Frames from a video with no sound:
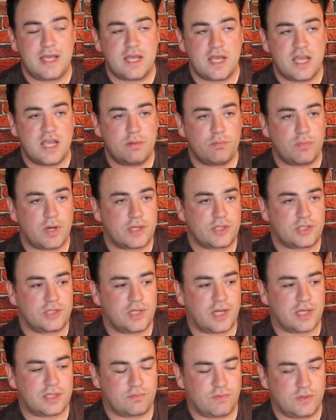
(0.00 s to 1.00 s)
In martial
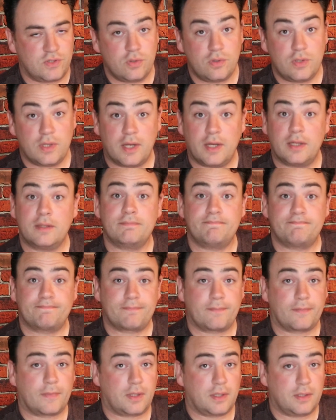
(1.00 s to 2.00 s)
arts, we do learn
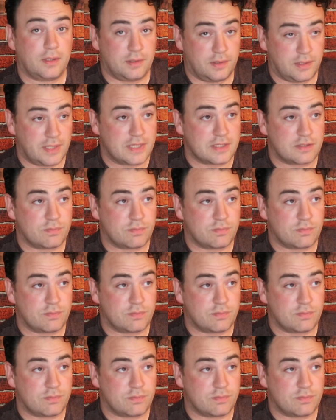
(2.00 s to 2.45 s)
these